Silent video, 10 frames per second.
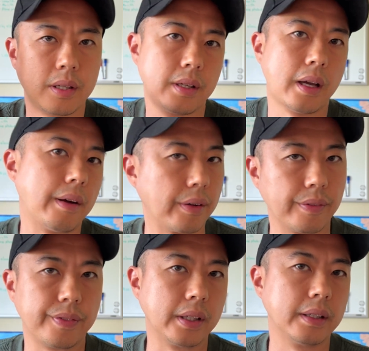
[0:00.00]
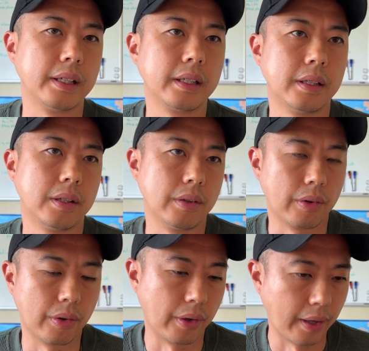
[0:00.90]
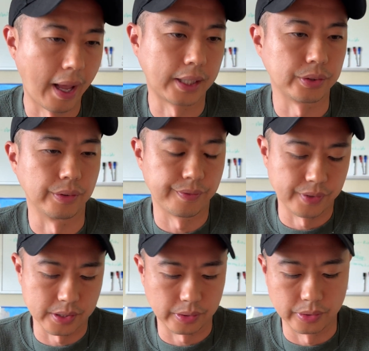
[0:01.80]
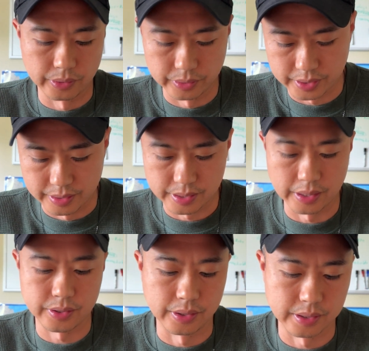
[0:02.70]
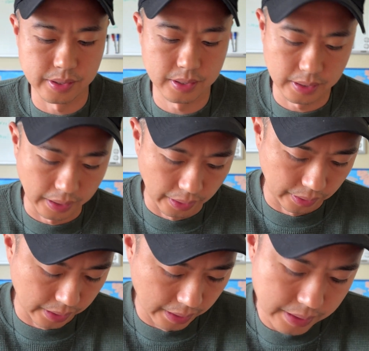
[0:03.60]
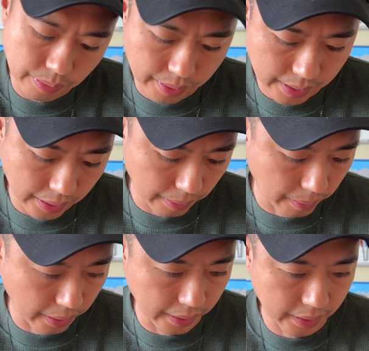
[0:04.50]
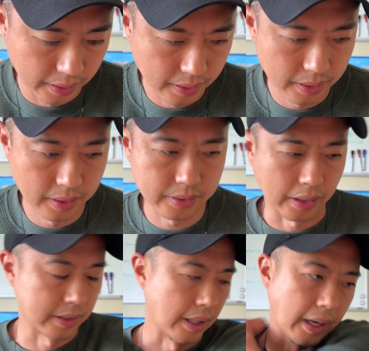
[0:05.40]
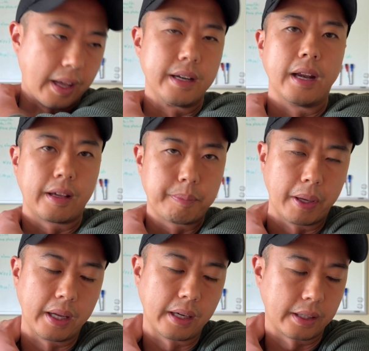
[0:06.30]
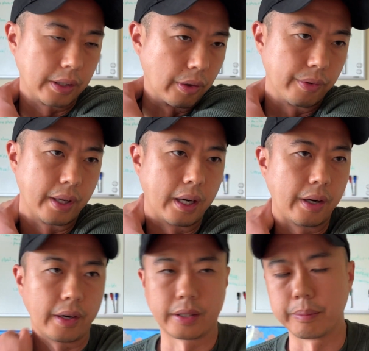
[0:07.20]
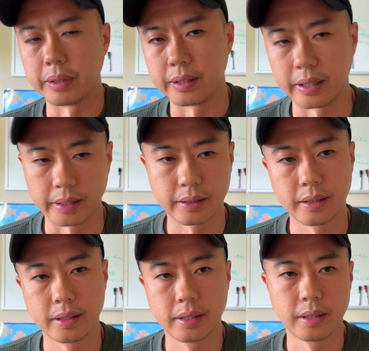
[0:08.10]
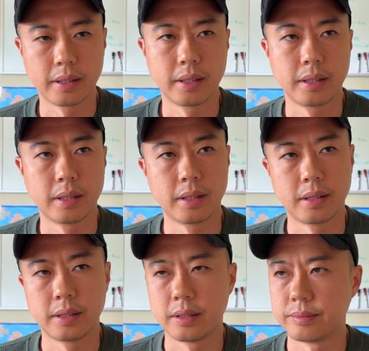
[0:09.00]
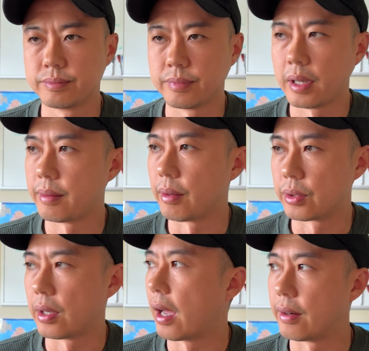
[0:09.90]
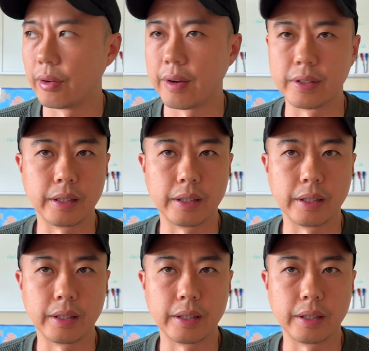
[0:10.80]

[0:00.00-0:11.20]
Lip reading: how you're feeling, or actual physical sensations within your body. So like I said, I had neck pain. I could go there. I could be like, I don't have any